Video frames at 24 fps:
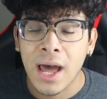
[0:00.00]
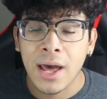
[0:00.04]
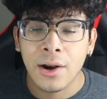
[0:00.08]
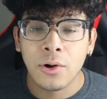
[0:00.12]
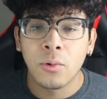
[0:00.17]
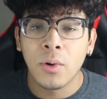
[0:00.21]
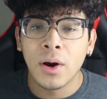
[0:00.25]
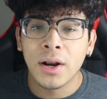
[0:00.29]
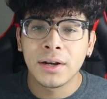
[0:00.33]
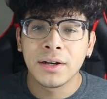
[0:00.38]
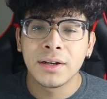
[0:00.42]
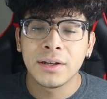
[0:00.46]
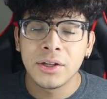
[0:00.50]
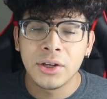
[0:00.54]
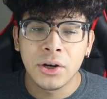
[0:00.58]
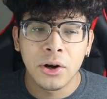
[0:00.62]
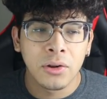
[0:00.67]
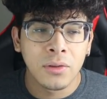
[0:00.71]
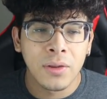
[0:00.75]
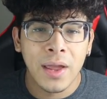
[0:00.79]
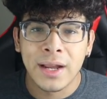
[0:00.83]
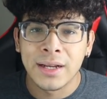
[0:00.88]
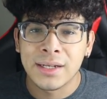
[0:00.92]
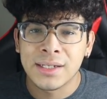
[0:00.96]
I don't want to, you
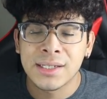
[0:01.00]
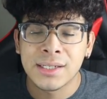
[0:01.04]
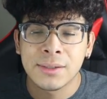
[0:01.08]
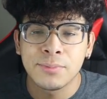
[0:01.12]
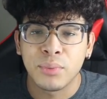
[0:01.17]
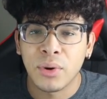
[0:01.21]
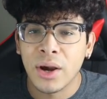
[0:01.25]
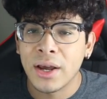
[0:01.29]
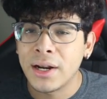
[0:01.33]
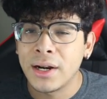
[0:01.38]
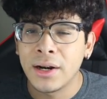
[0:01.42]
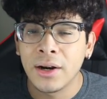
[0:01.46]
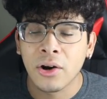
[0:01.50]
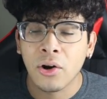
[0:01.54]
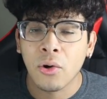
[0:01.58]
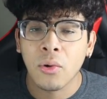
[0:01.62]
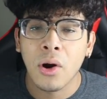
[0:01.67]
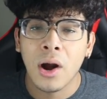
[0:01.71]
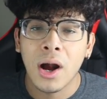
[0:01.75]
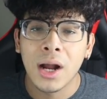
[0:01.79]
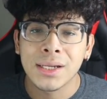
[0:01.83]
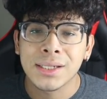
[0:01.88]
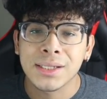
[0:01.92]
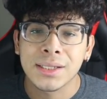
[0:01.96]
know, like spread it
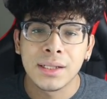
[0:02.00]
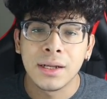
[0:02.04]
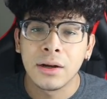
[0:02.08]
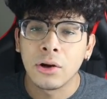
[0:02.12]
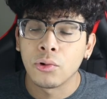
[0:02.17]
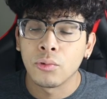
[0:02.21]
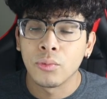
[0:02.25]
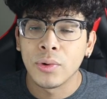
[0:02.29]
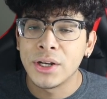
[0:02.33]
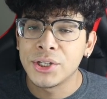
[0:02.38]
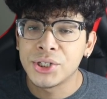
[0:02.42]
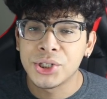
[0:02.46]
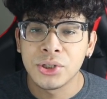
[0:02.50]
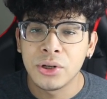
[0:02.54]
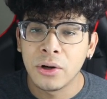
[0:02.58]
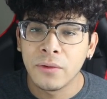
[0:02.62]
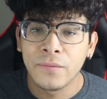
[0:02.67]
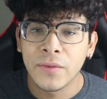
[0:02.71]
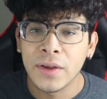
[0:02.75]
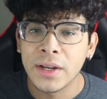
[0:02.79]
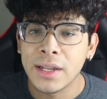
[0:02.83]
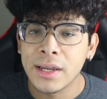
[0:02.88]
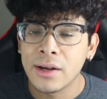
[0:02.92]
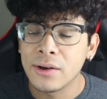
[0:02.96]
across the original
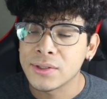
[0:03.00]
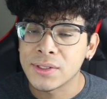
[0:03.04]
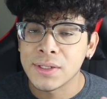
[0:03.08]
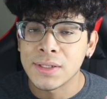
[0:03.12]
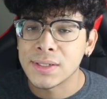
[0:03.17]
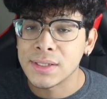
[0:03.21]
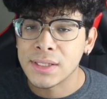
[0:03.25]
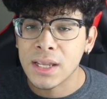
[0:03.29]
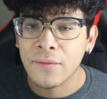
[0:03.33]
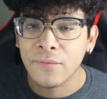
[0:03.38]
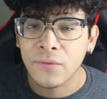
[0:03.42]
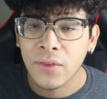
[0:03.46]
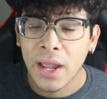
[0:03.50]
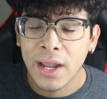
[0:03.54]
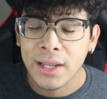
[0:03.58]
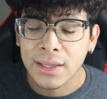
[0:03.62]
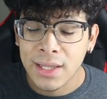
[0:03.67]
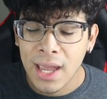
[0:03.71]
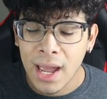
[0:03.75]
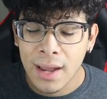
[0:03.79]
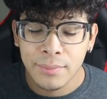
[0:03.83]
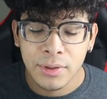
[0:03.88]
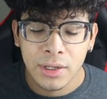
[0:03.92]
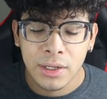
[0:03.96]
videos and stuff
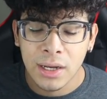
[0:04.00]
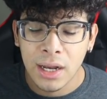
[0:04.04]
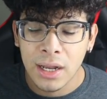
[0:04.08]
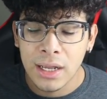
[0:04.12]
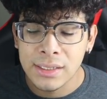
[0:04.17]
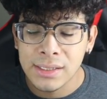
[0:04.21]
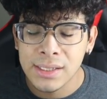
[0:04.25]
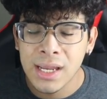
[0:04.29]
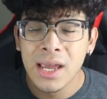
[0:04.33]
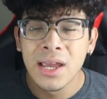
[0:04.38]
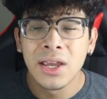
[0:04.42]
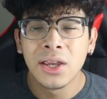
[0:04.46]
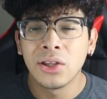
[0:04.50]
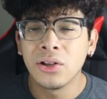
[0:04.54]
like that because,